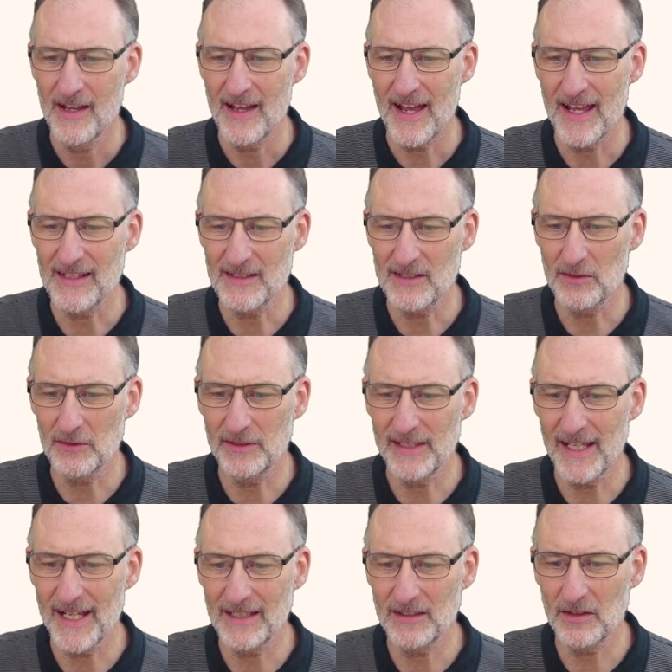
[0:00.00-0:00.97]
And so
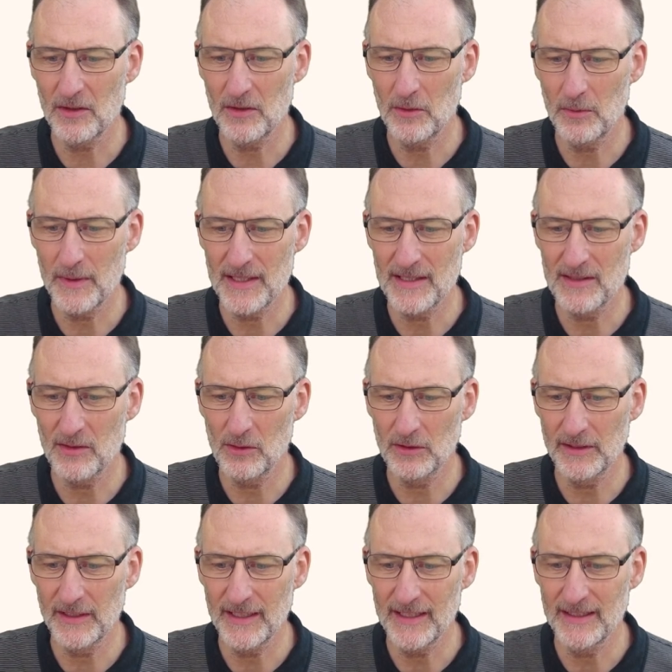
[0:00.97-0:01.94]
that
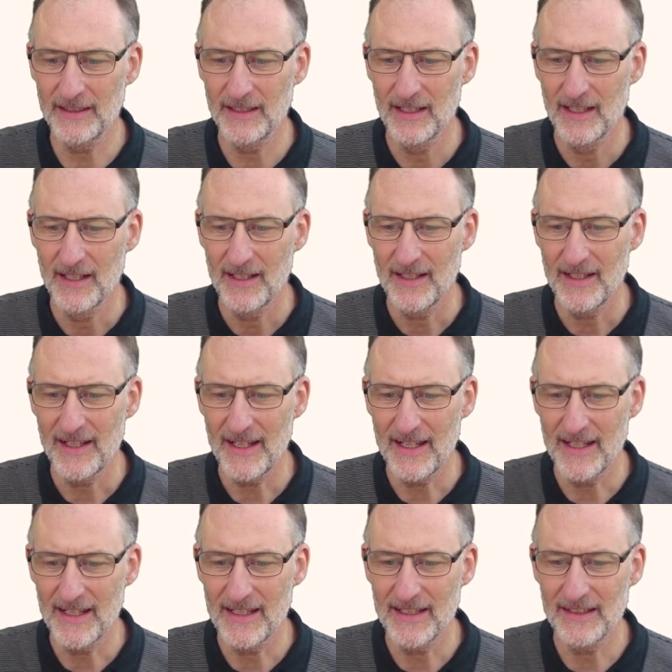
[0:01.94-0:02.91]
resulted
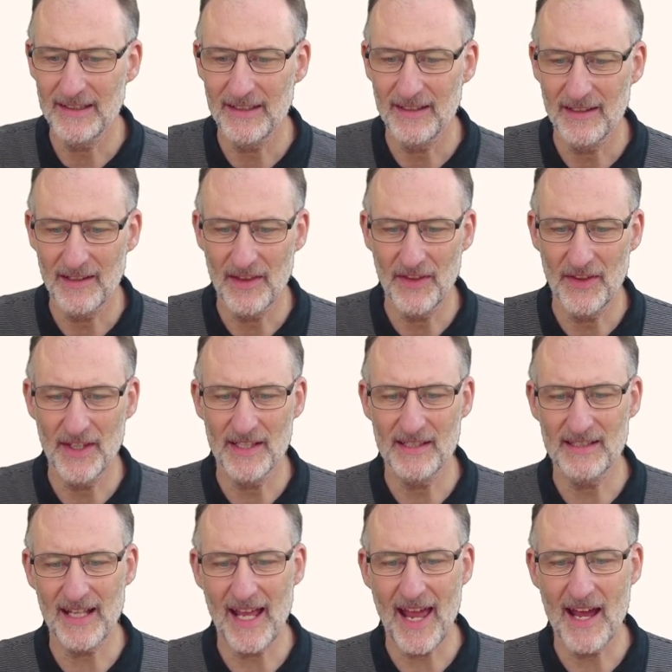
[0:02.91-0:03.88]
in
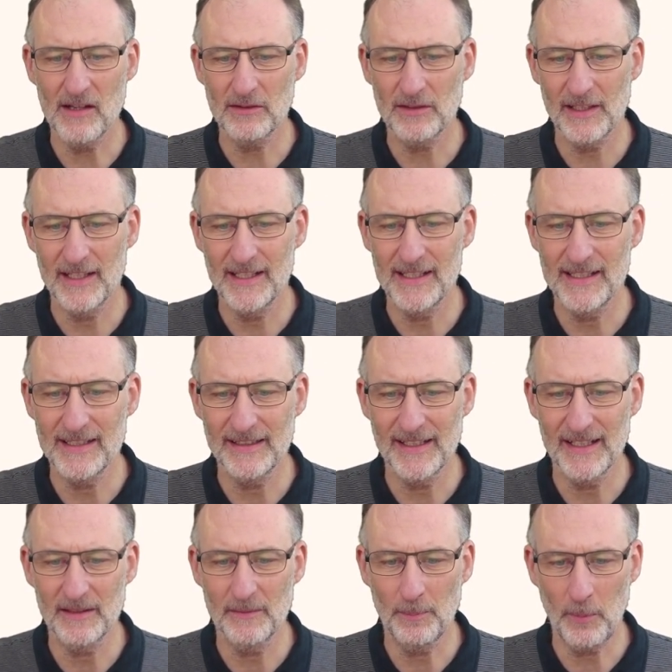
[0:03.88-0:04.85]
this outline
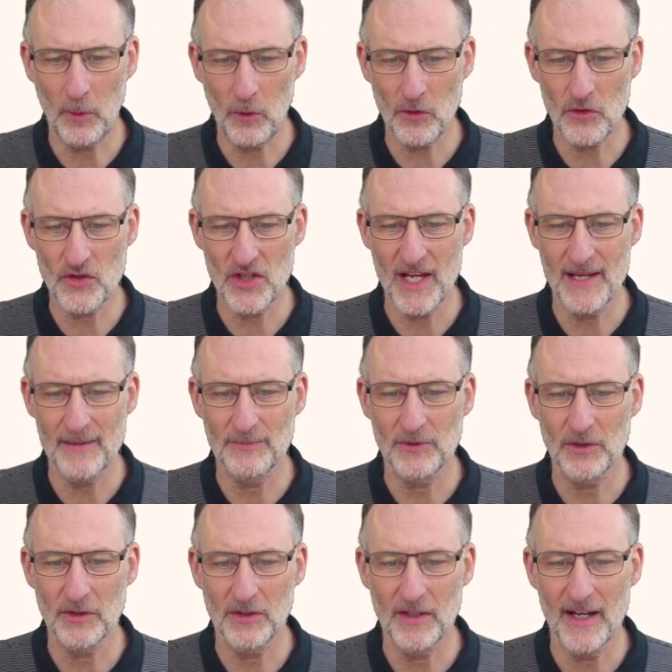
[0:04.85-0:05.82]
that per
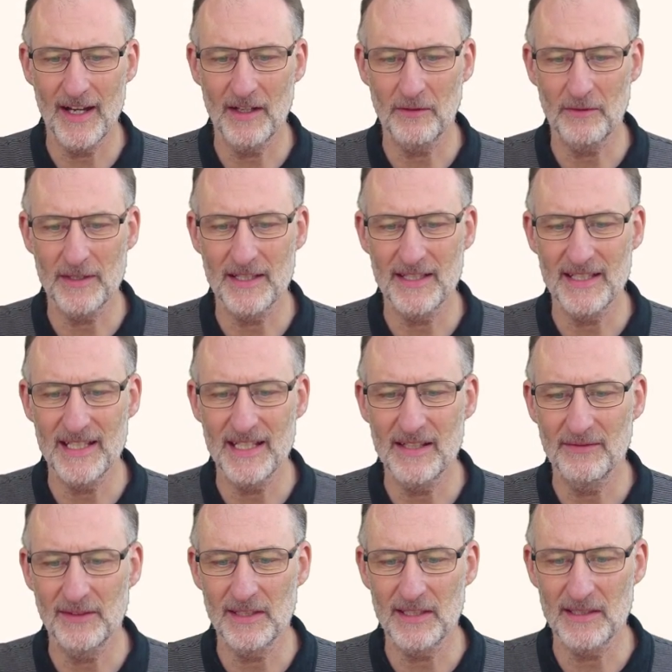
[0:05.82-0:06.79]
chapter I
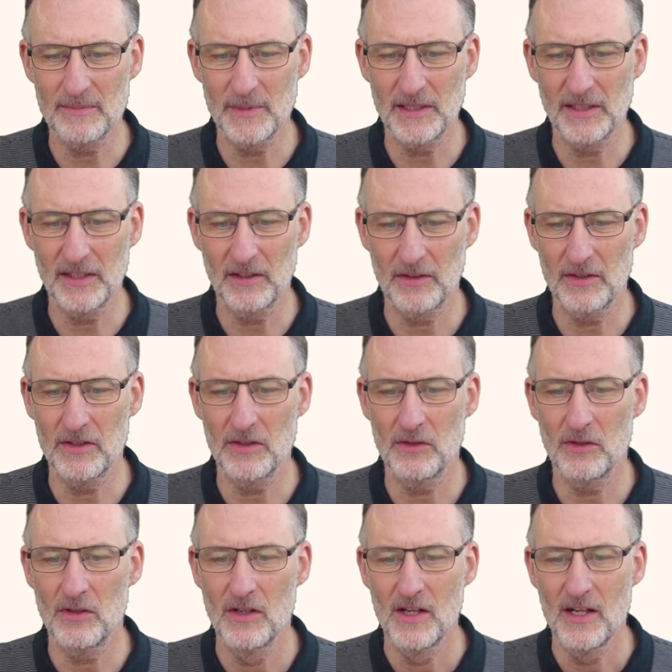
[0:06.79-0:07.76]
received this
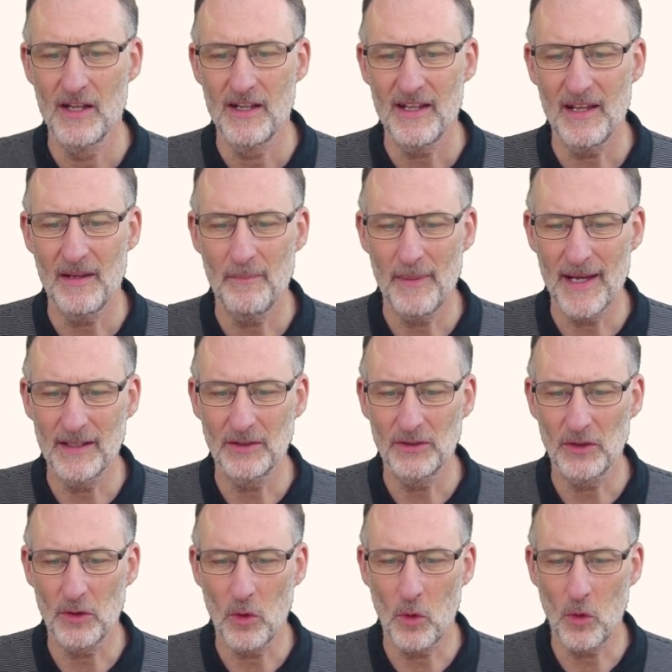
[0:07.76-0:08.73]
material about
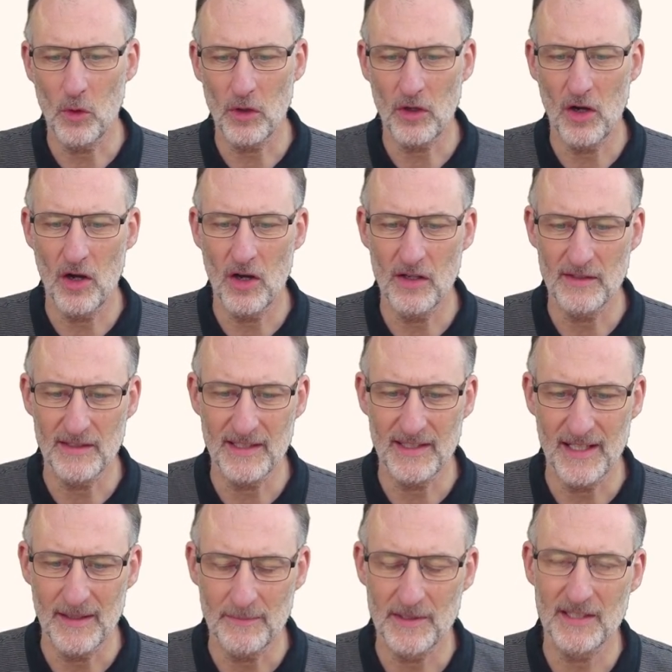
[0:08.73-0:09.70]
the core
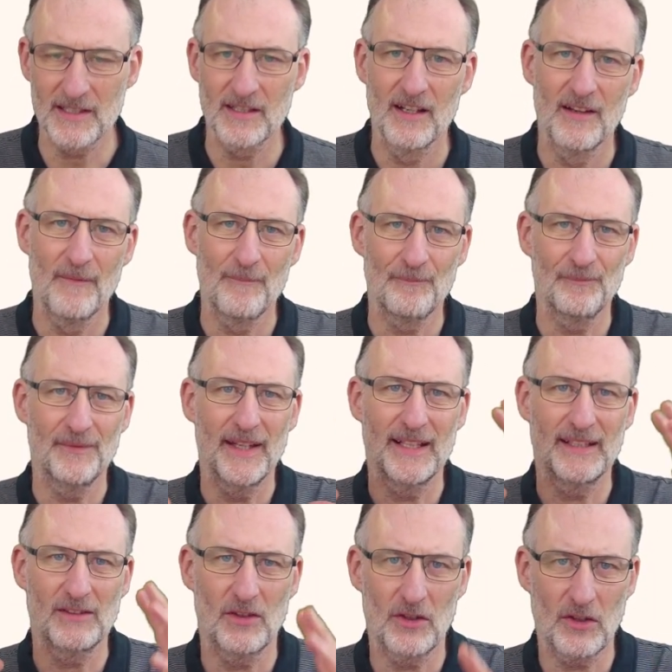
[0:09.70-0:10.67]
concepts
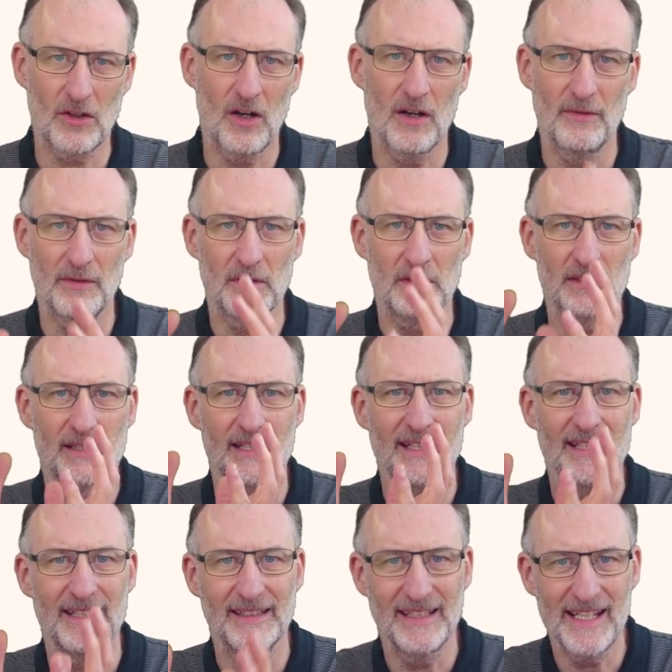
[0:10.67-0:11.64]
that are covered
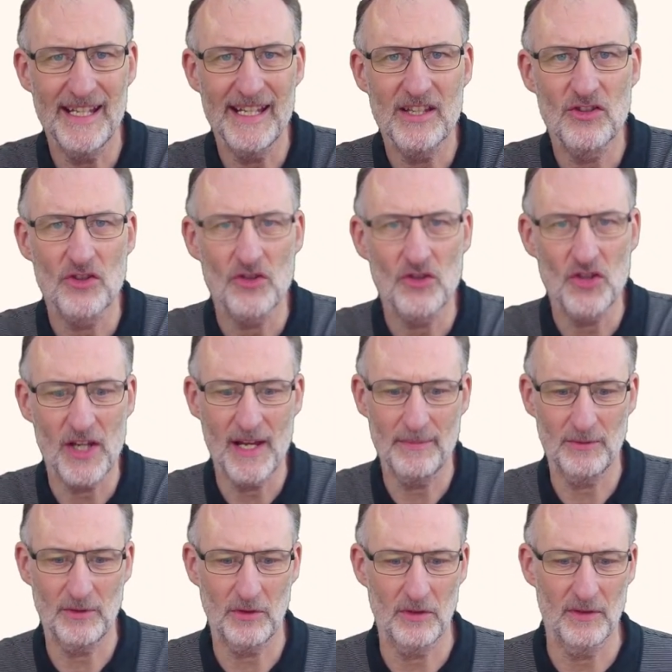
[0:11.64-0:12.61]
in each
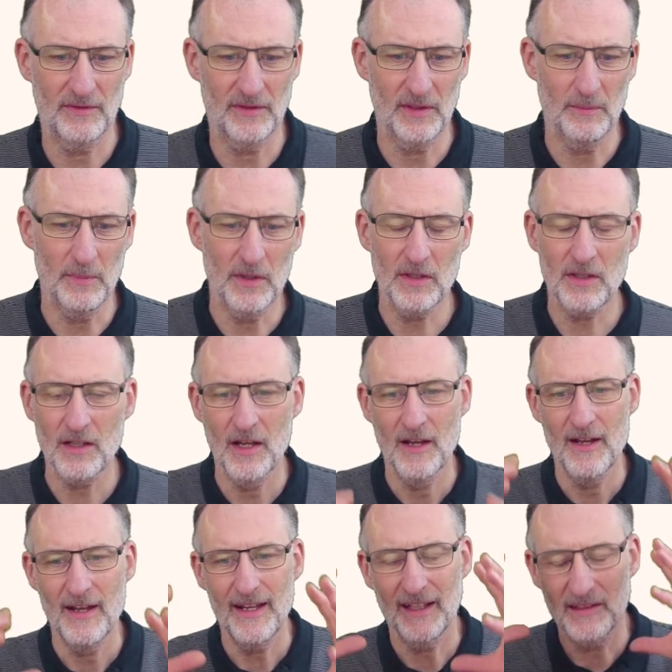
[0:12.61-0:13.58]
chapter of the book.
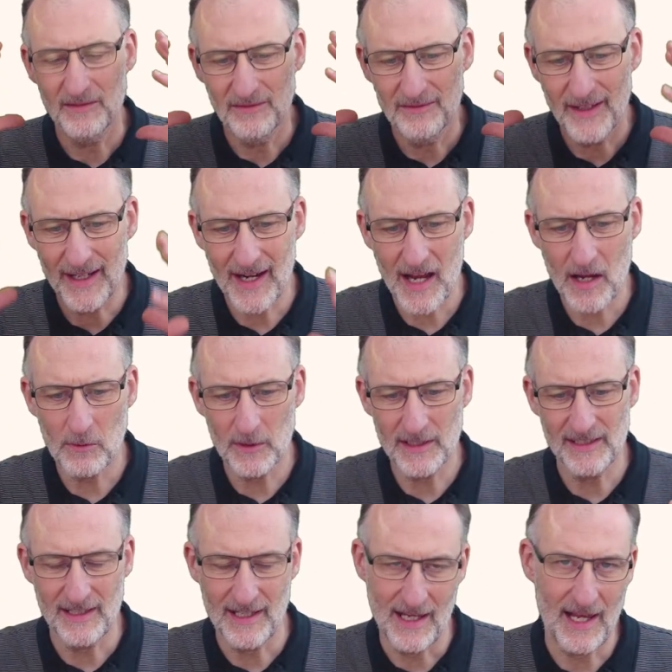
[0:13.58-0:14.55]
And when I
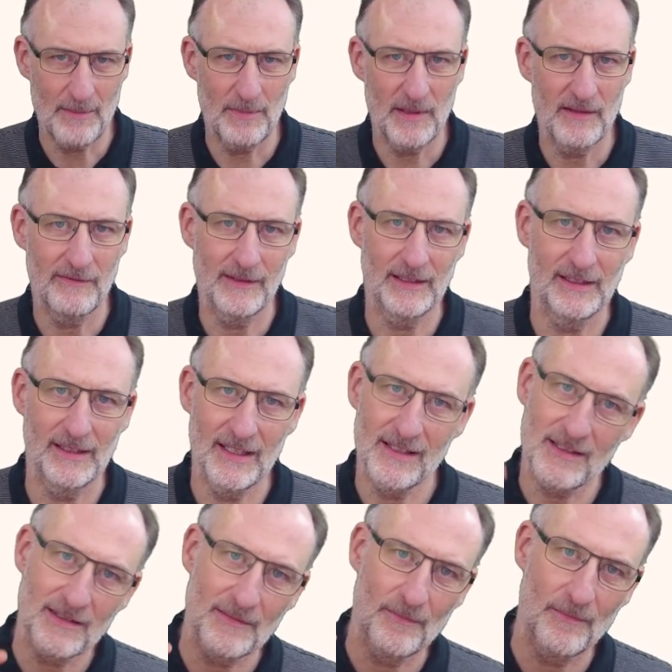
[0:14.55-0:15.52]
was happy with
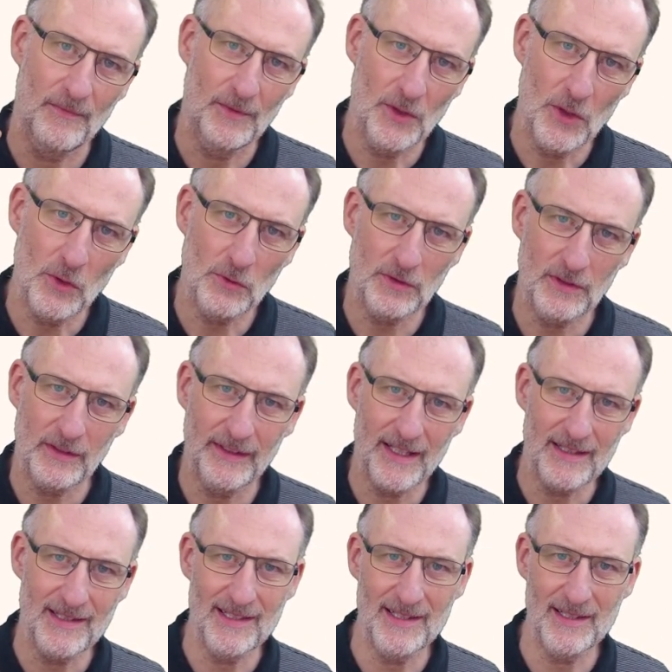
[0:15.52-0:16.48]
this, note
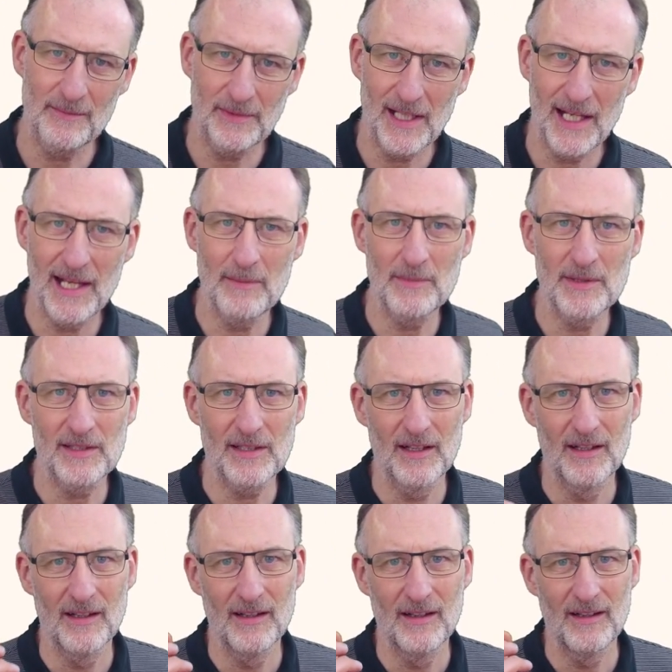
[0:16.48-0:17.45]
that sometimes,
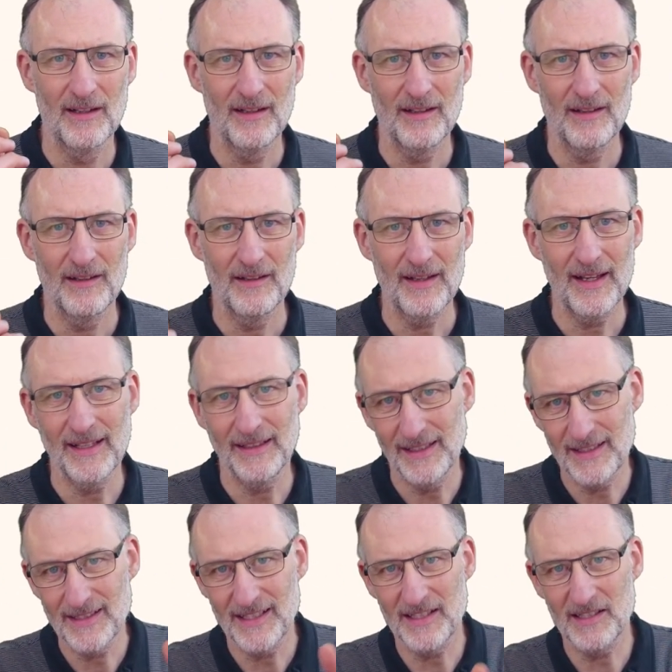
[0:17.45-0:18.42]
and
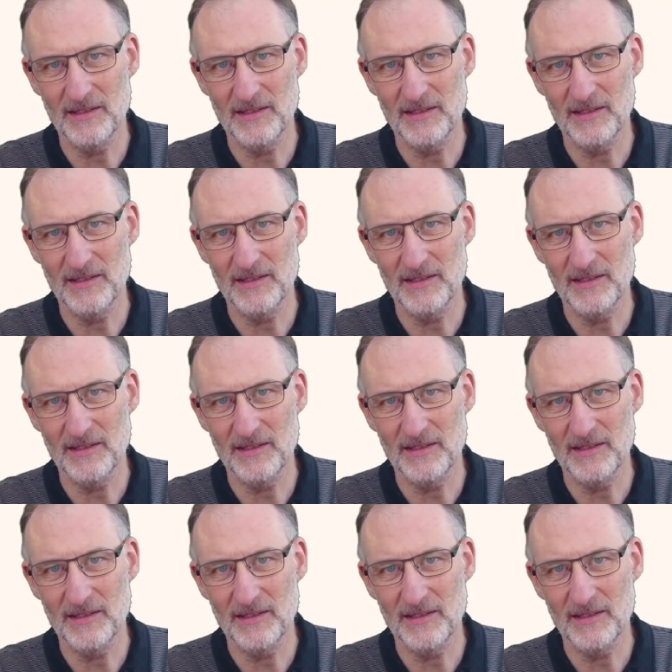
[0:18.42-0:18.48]
this is